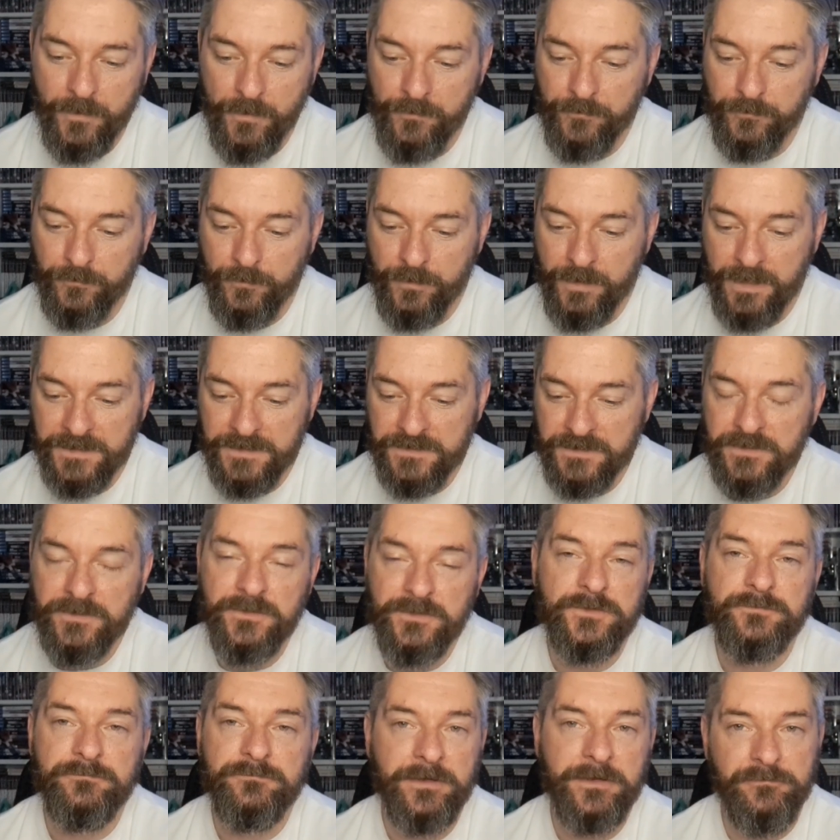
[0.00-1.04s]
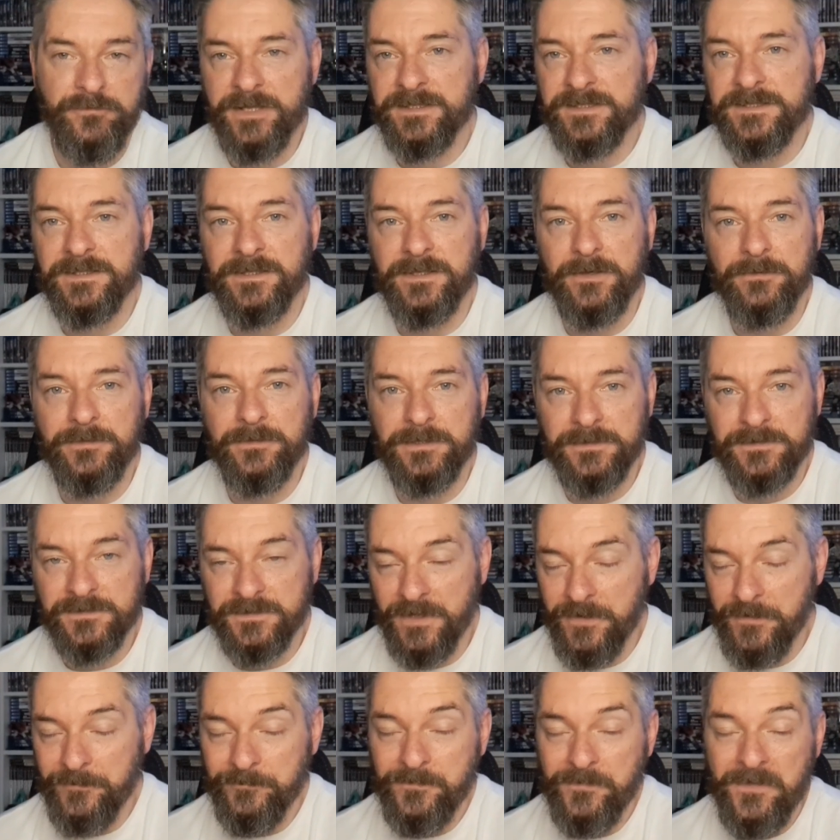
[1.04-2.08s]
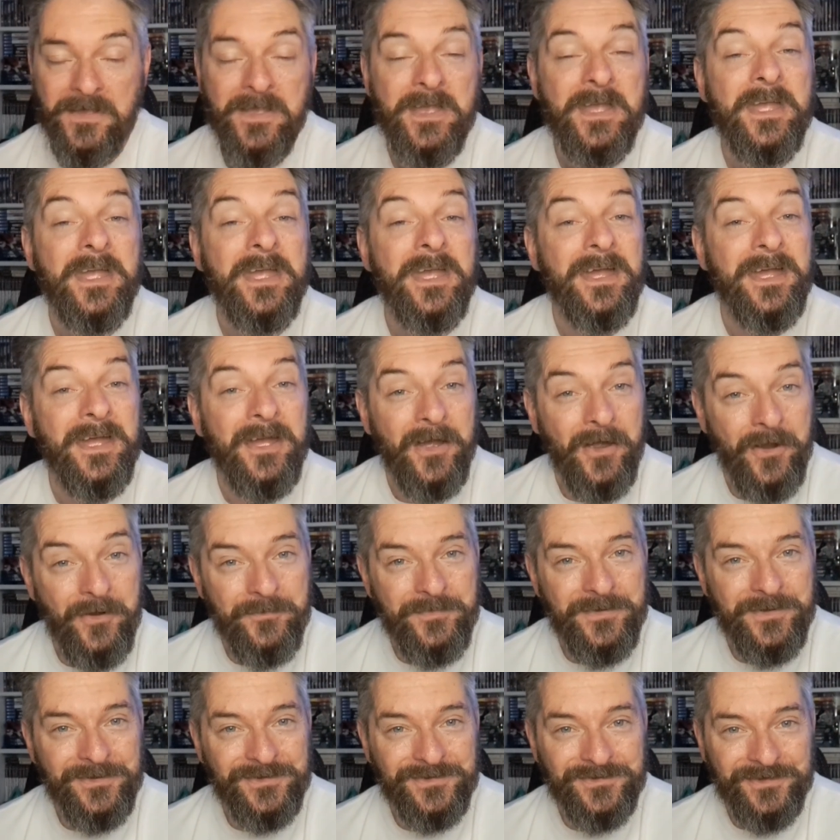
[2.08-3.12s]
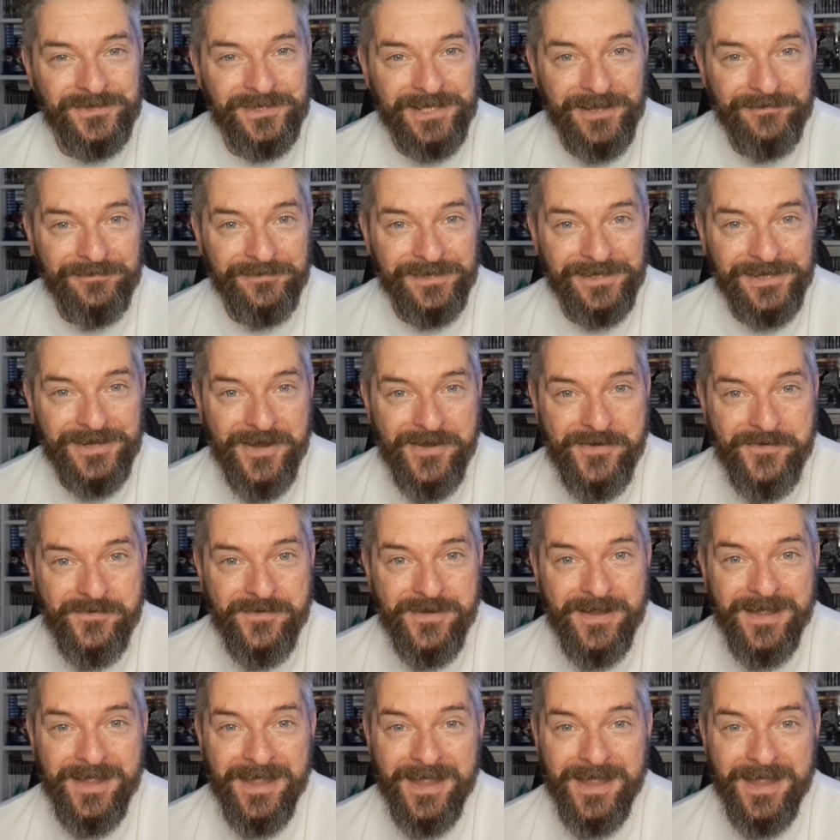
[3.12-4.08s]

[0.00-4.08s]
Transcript: Otherwise, you just regret it, don't you? So, hope you enjoyed that video.